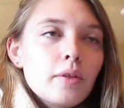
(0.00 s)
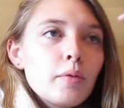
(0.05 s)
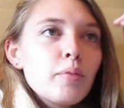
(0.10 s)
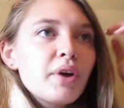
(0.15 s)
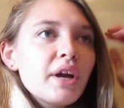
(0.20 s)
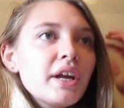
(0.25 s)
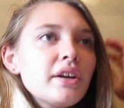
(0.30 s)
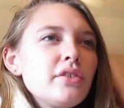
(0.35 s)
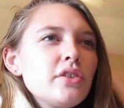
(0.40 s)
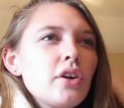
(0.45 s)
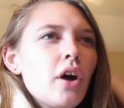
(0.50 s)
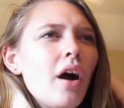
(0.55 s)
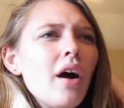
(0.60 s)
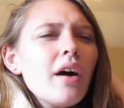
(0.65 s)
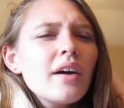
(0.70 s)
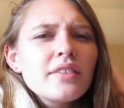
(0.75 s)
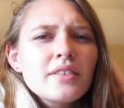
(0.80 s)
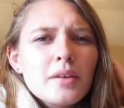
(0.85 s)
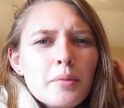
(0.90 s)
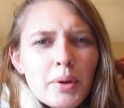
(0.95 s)
The brand
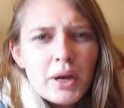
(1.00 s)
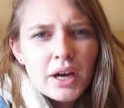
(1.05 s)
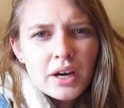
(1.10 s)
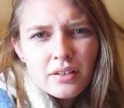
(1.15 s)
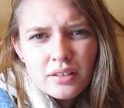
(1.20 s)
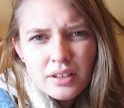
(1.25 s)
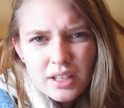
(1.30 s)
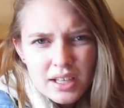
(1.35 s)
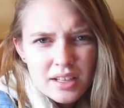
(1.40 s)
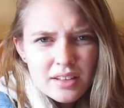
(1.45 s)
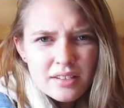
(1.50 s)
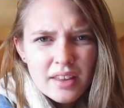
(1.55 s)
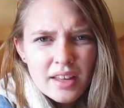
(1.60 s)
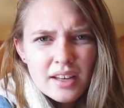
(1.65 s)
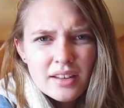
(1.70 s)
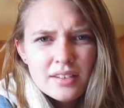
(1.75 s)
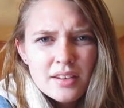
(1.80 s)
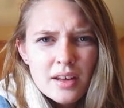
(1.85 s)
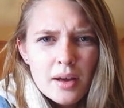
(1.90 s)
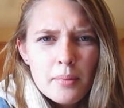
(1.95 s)
Toss apparently is
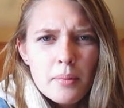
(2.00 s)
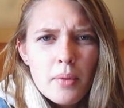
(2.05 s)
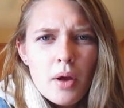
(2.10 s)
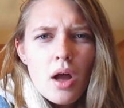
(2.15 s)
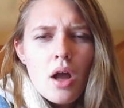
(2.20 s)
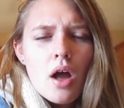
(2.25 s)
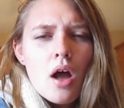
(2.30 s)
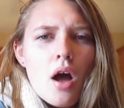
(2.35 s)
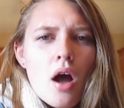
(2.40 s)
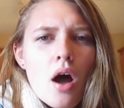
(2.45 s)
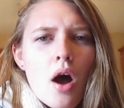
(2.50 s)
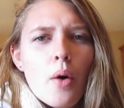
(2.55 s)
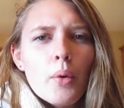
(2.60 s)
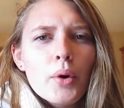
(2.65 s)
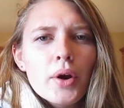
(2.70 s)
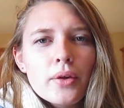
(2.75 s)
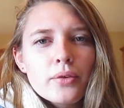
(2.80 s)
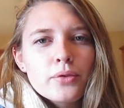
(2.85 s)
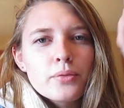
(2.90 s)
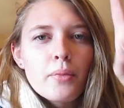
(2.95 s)
like some
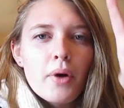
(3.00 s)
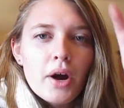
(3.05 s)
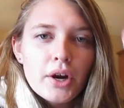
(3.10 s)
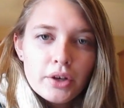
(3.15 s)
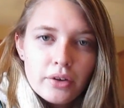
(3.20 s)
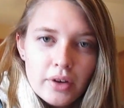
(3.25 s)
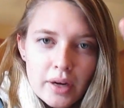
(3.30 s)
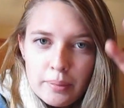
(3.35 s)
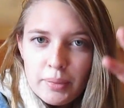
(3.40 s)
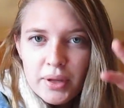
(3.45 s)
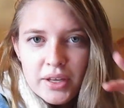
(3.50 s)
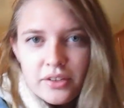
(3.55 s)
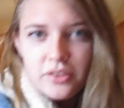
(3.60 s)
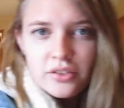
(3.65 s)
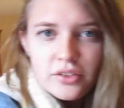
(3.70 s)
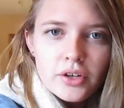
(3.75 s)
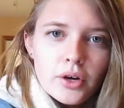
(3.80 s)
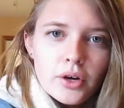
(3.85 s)
one of those monogram places, you